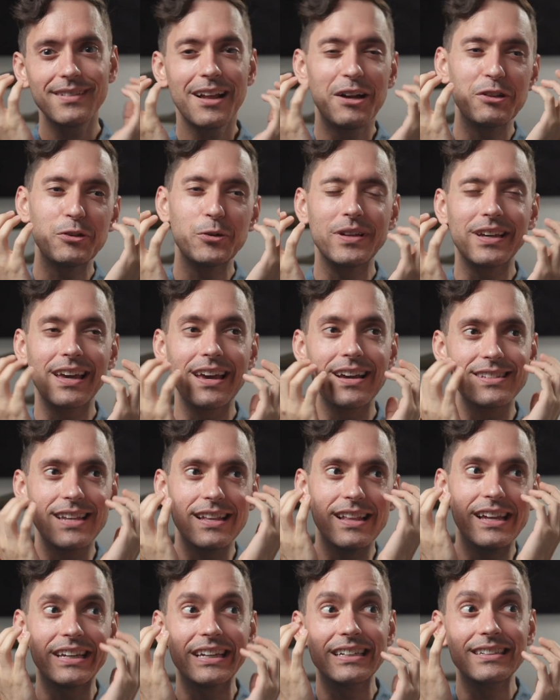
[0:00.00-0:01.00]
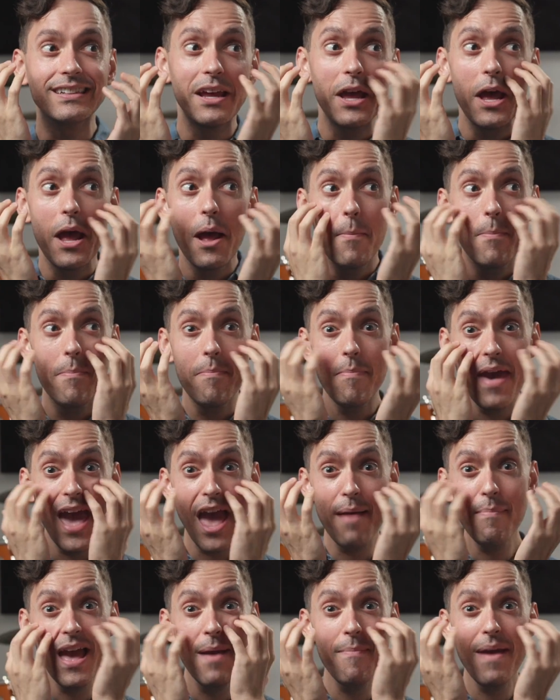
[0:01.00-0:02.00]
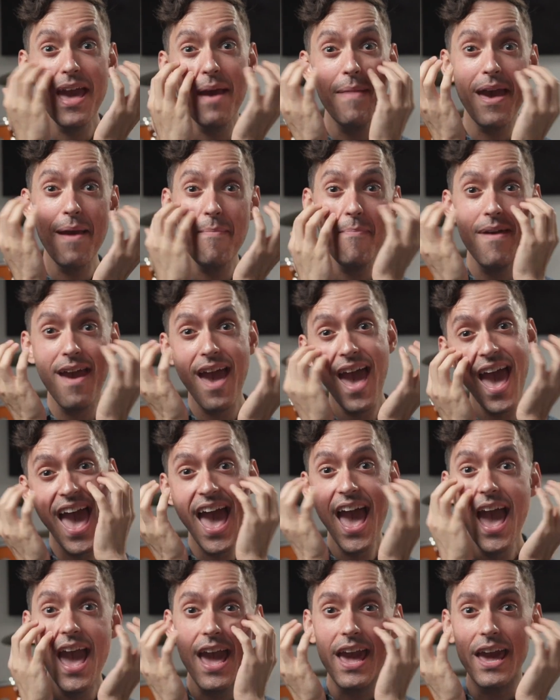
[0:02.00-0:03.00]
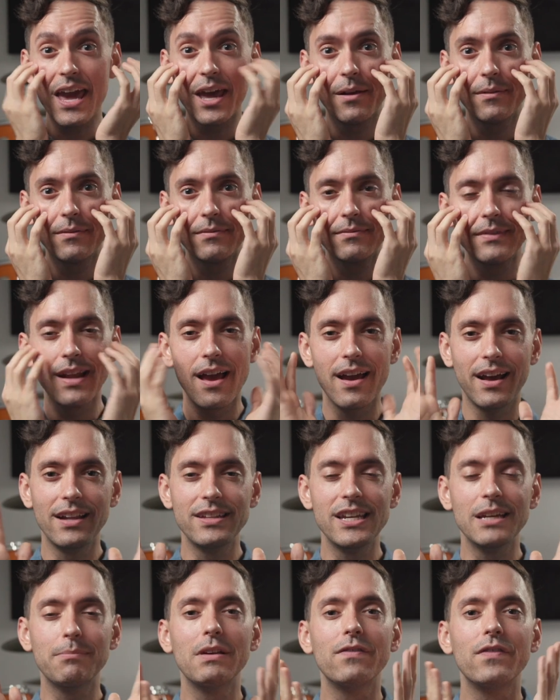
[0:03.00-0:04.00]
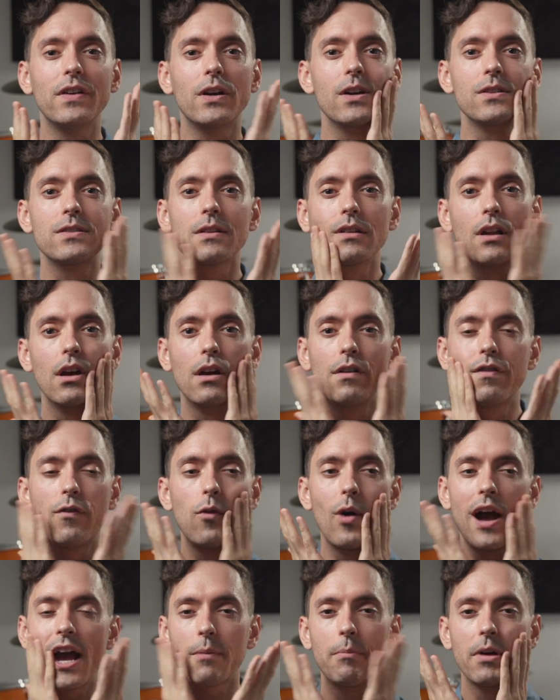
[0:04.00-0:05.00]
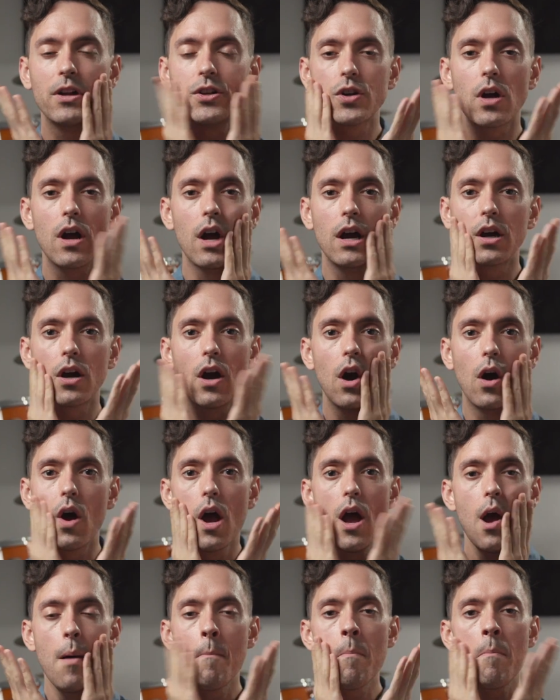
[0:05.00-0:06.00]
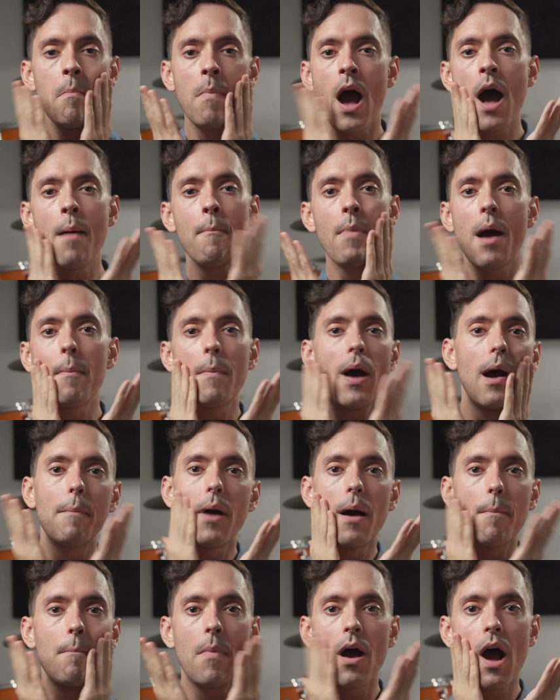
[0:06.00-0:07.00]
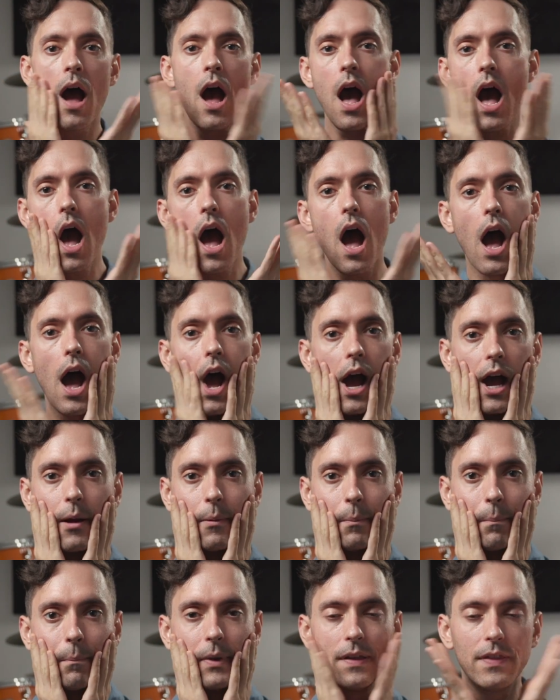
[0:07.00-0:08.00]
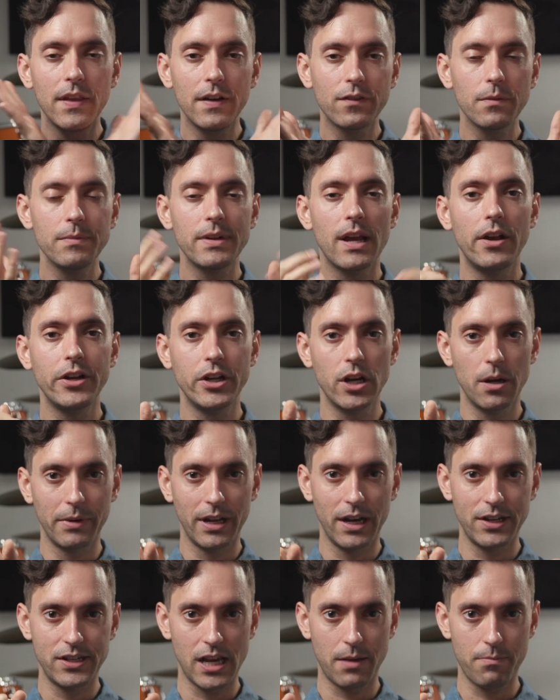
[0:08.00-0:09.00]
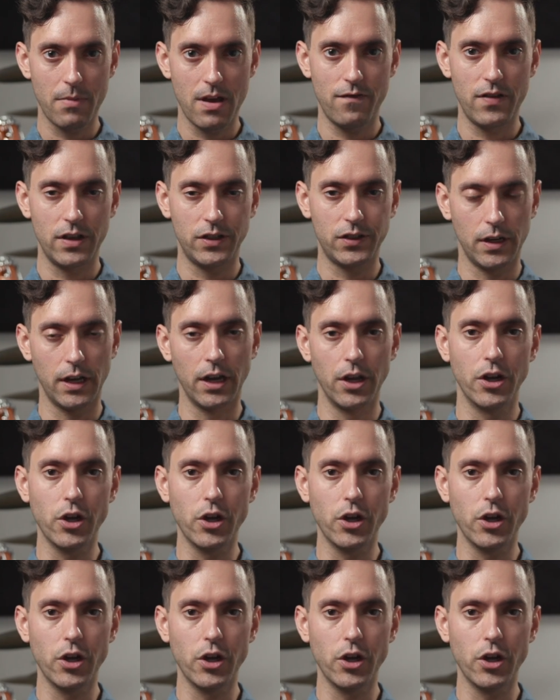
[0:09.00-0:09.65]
I'll do it again because I like it. Me, me, me, me, me. Now I'm going to take my fingers, I'm going to thwack my jaw and go, ma, ma, ma, ma, ma. And then from down here, I'm going to take my fists and